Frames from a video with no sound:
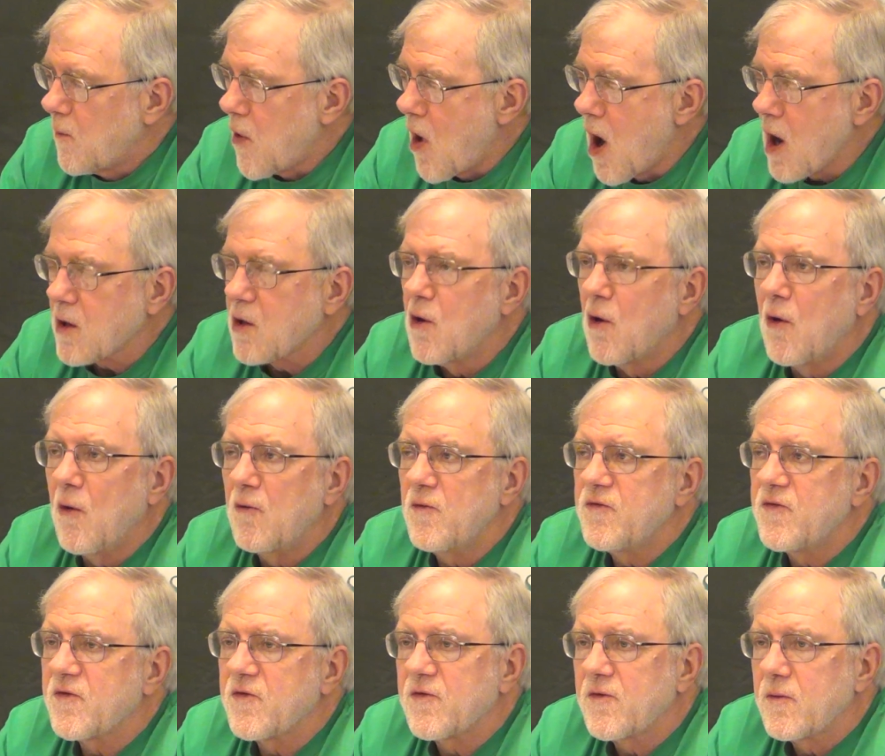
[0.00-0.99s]

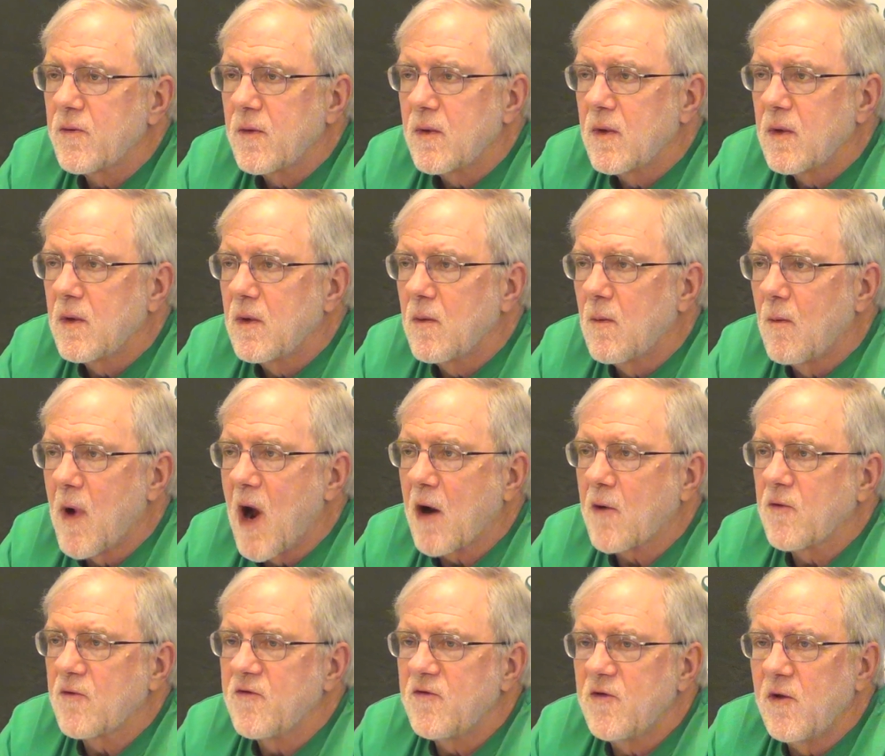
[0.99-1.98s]
barcodes,
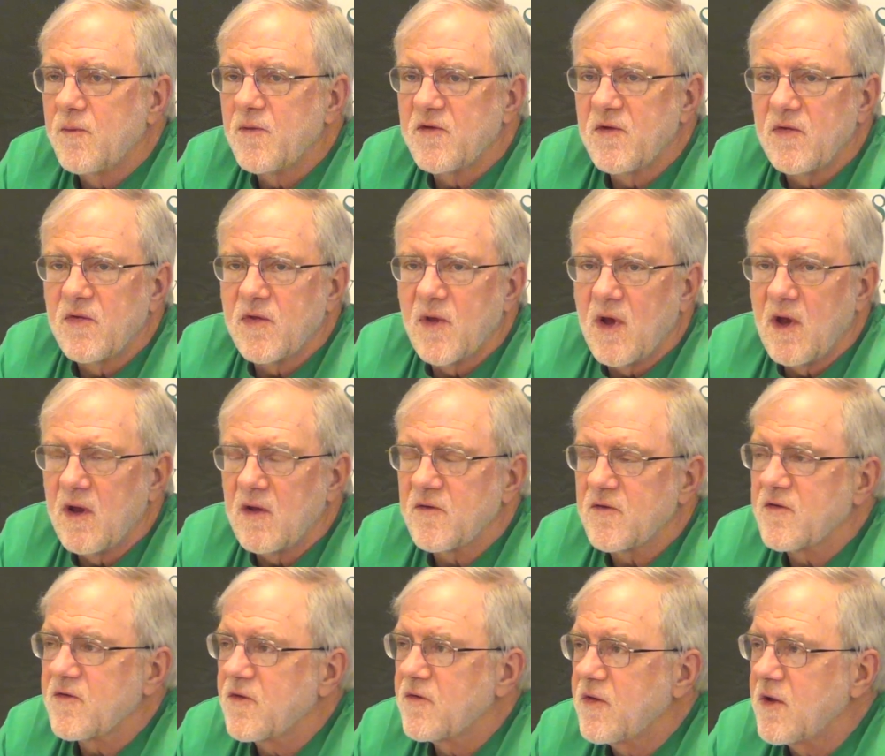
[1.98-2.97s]
microchips and
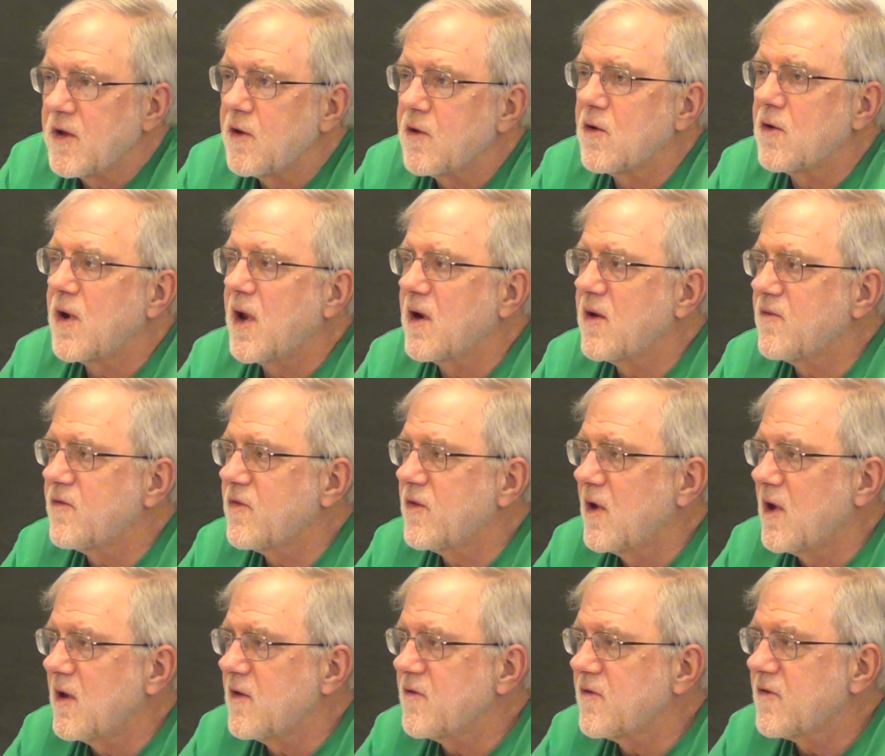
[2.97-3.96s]
things, the Internet of
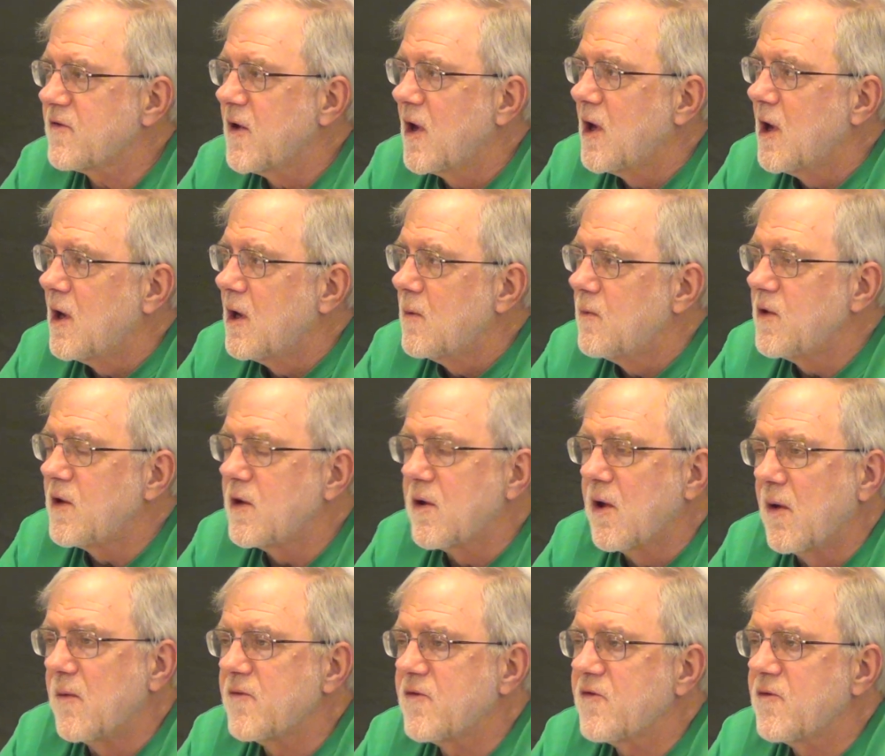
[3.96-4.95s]
Things
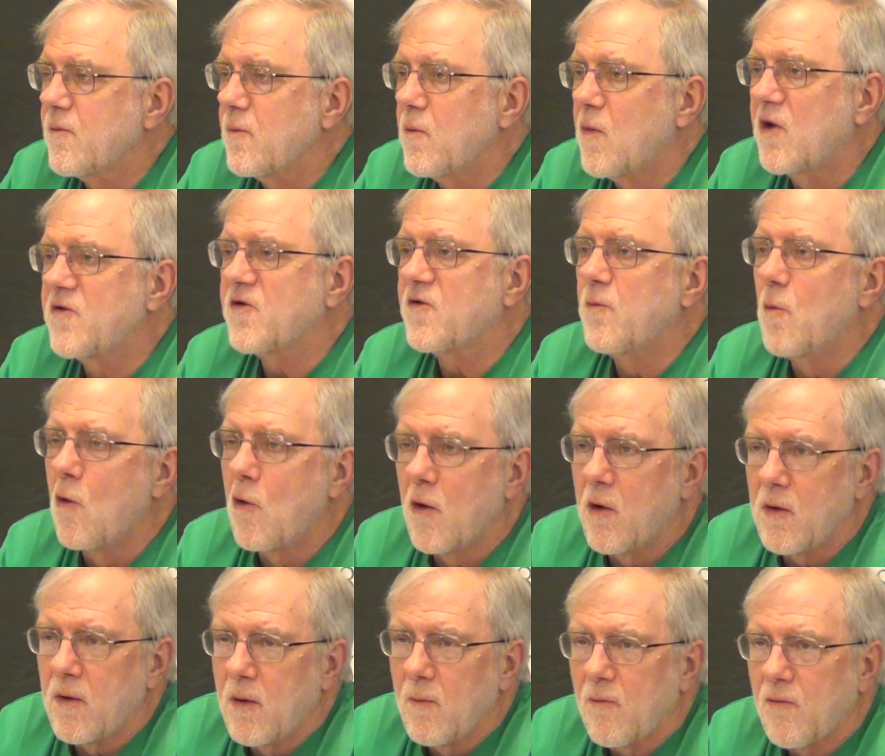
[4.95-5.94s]
becomes much
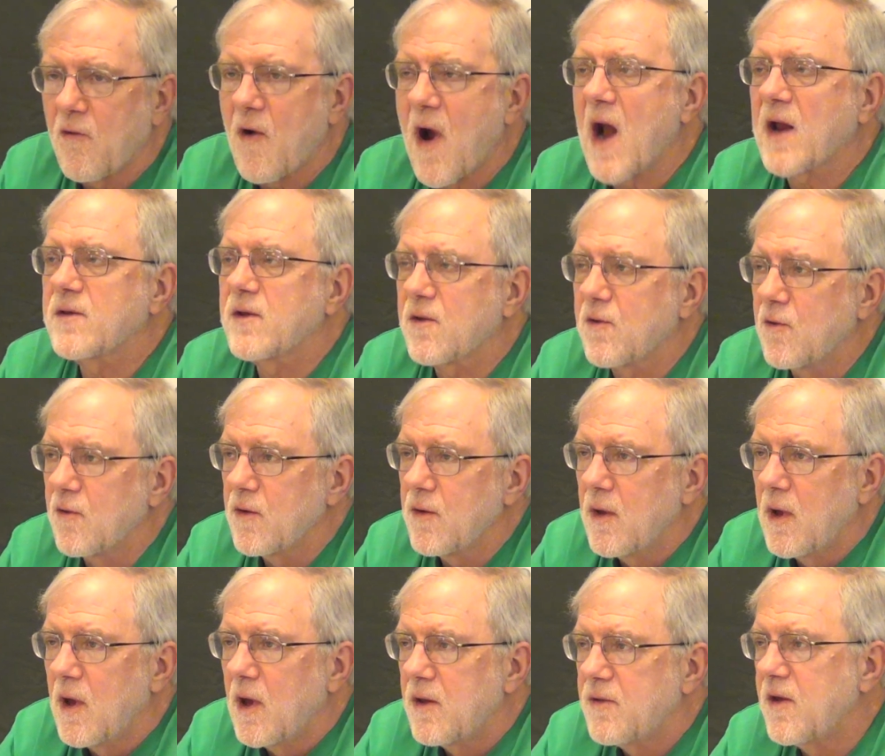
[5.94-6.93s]
more practical
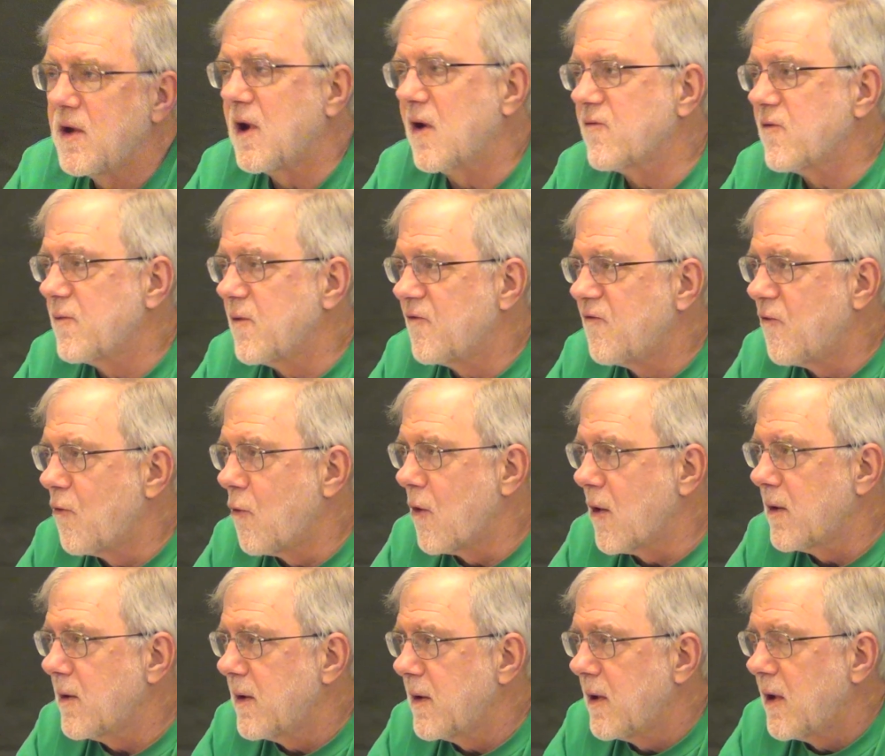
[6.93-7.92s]
than ever
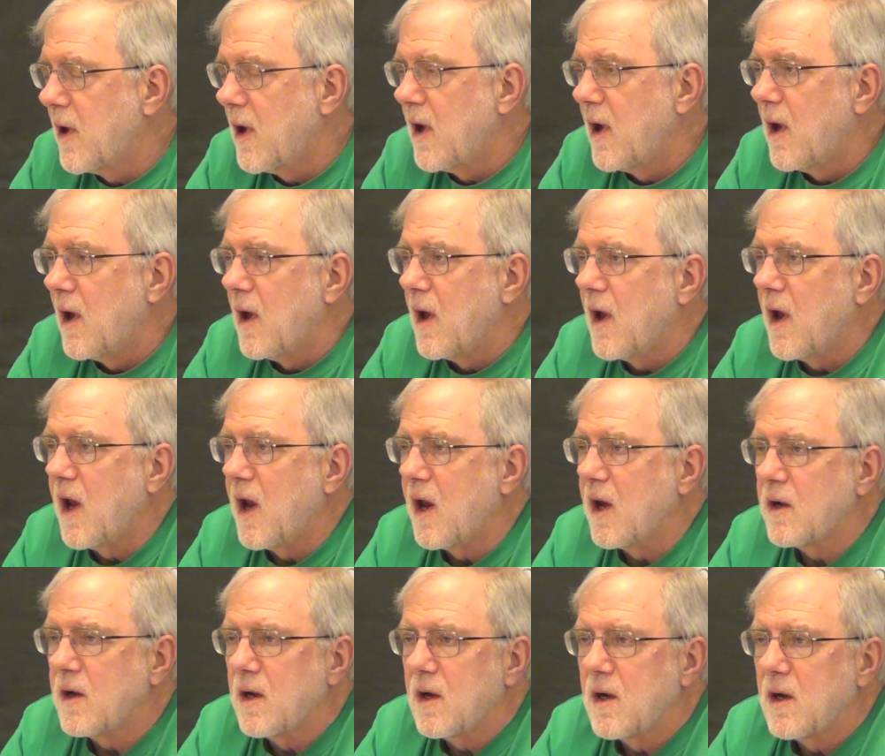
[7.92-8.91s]
before.
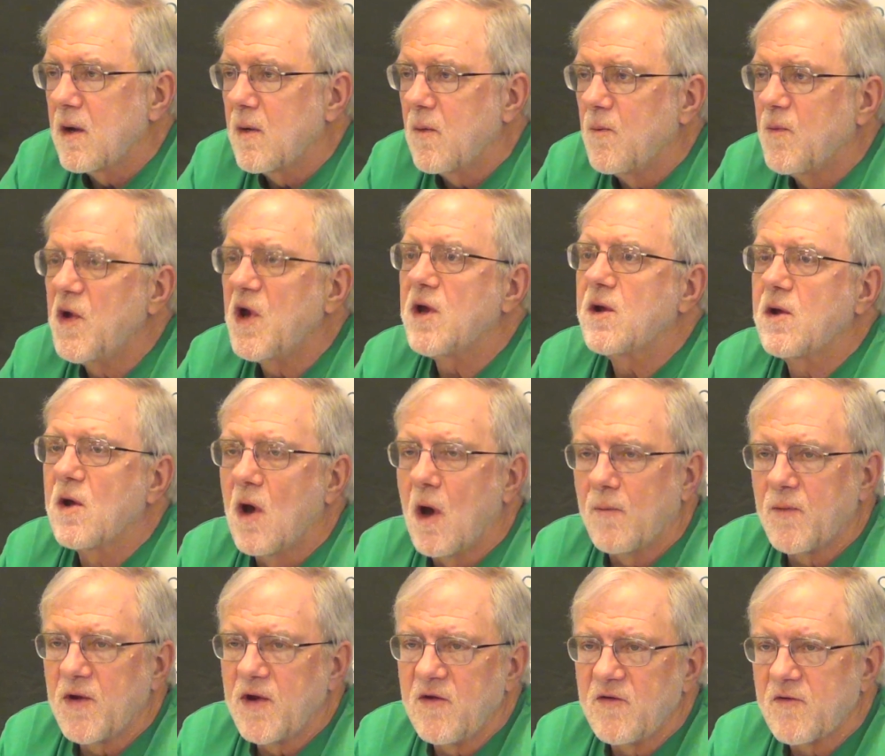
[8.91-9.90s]
And big
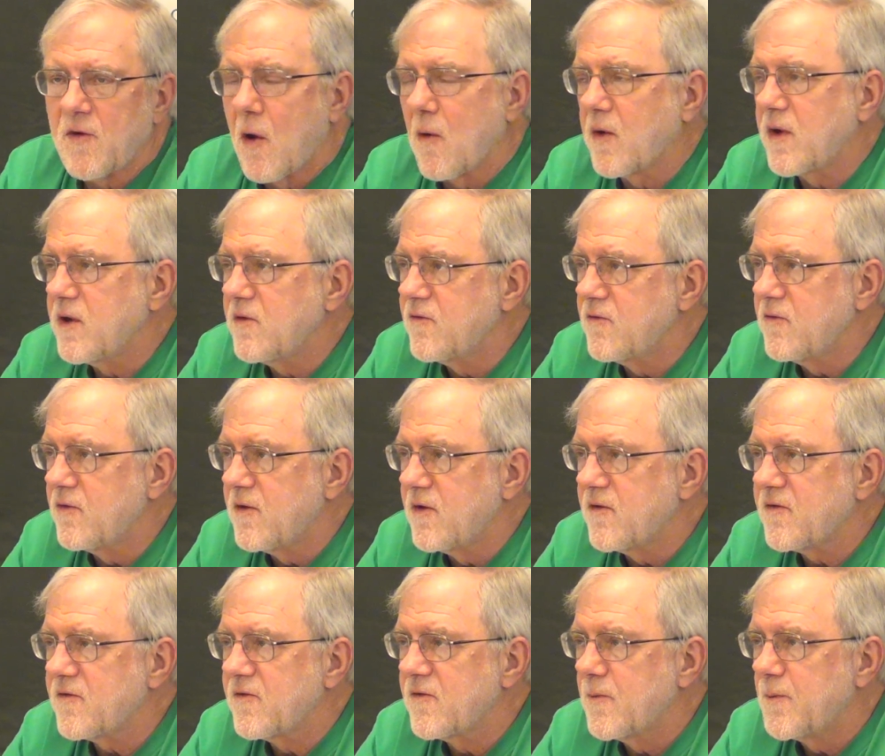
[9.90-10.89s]
companies already do
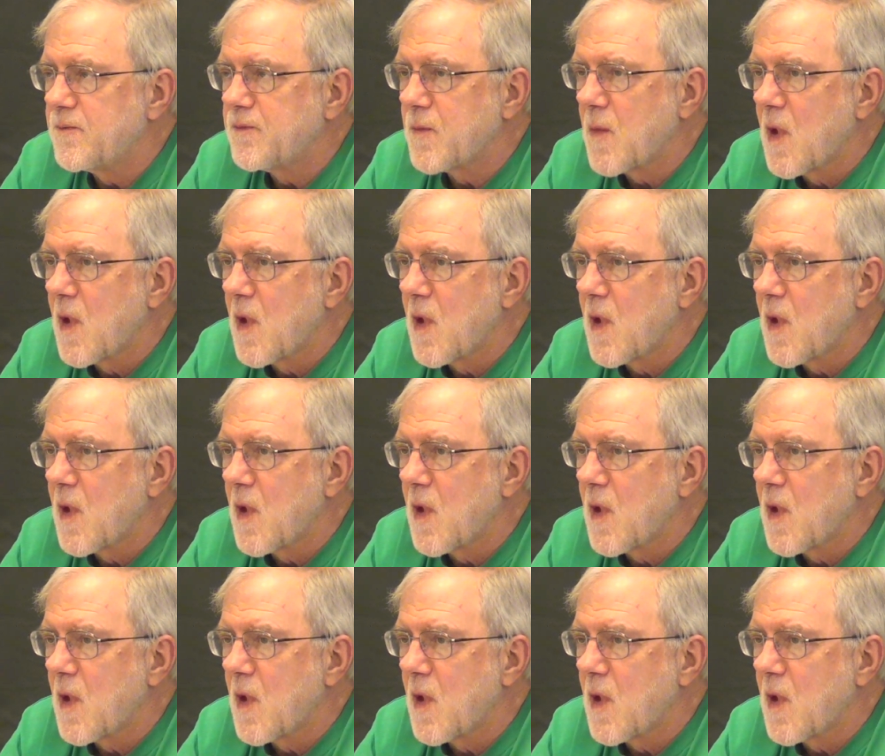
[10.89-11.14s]
this.